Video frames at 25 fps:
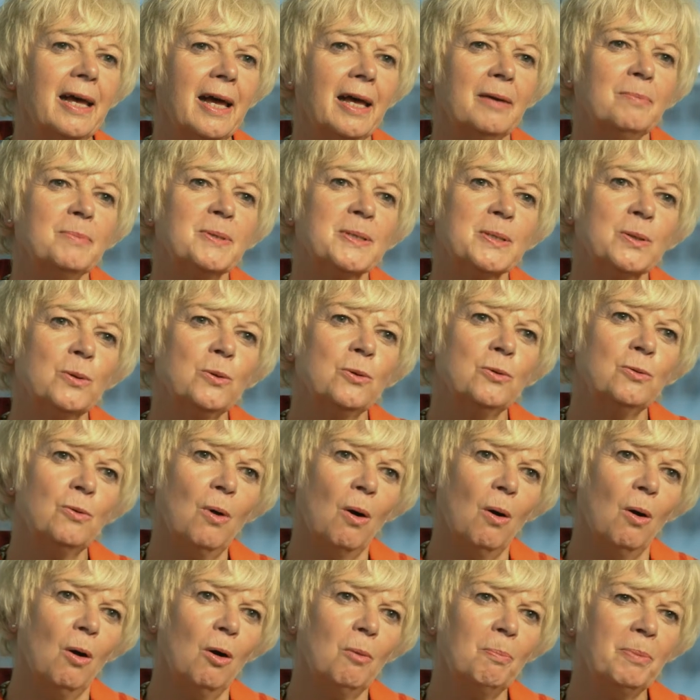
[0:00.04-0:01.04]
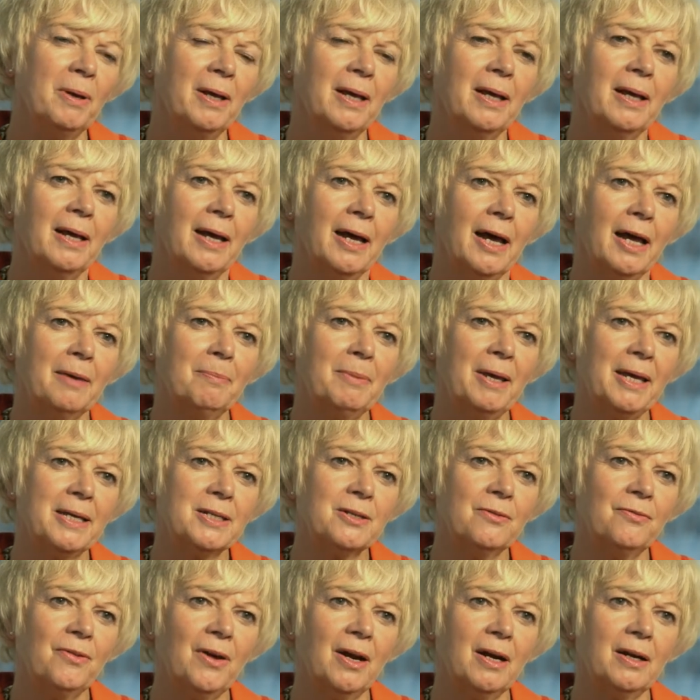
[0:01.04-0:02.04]
I'm Sue Robb. I'm
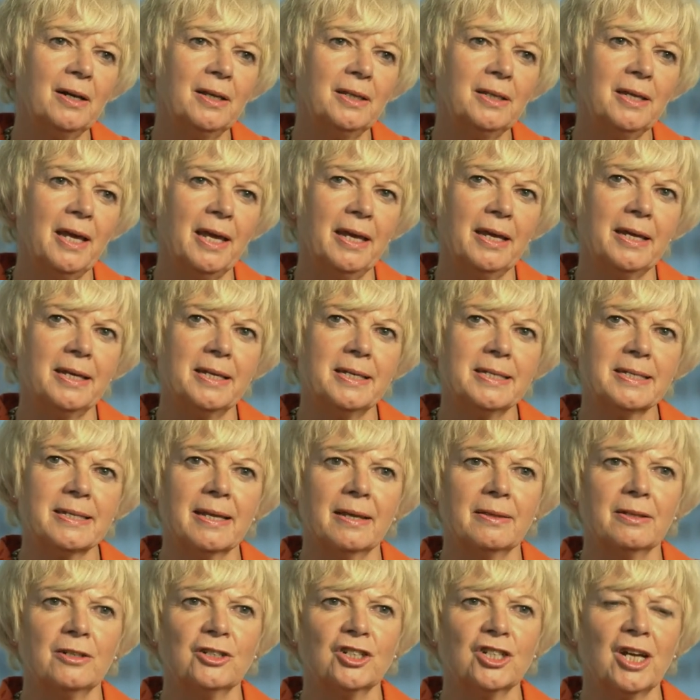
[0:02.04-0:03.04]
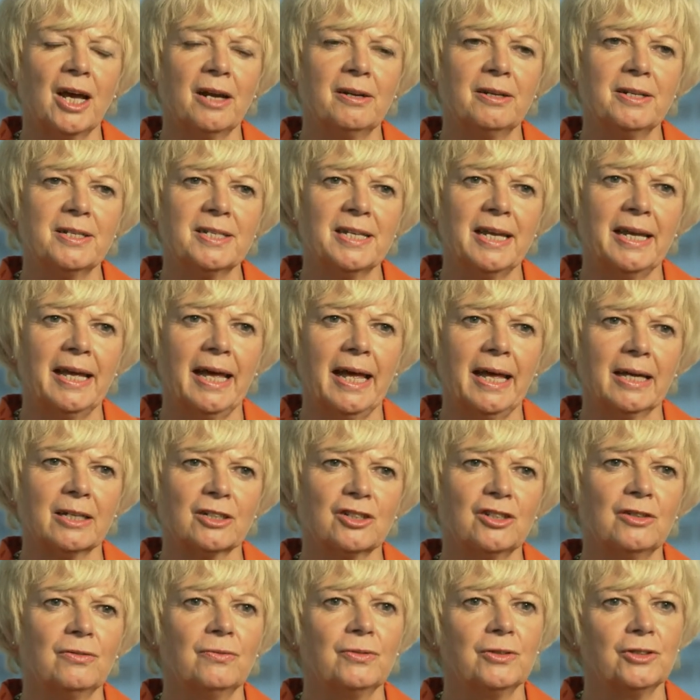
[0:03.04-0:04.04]
Head of Early Years at the charity
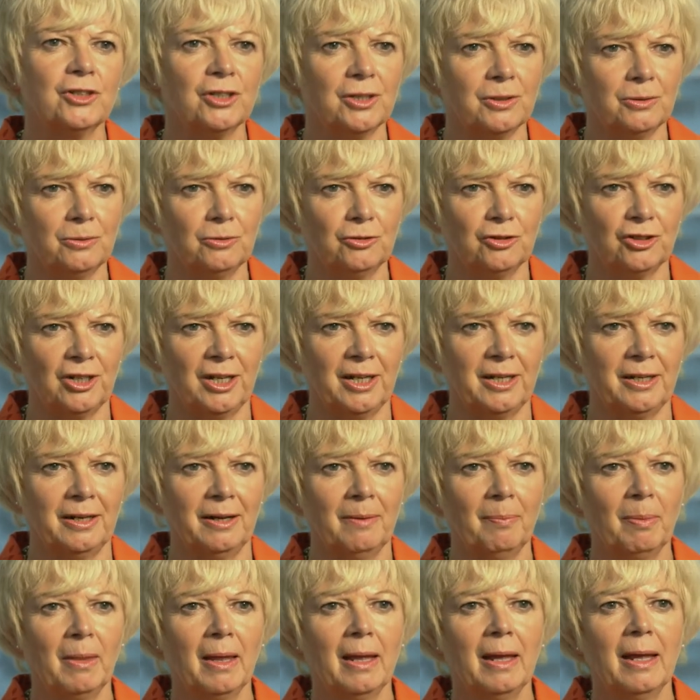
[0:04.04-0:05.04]
Action for Children.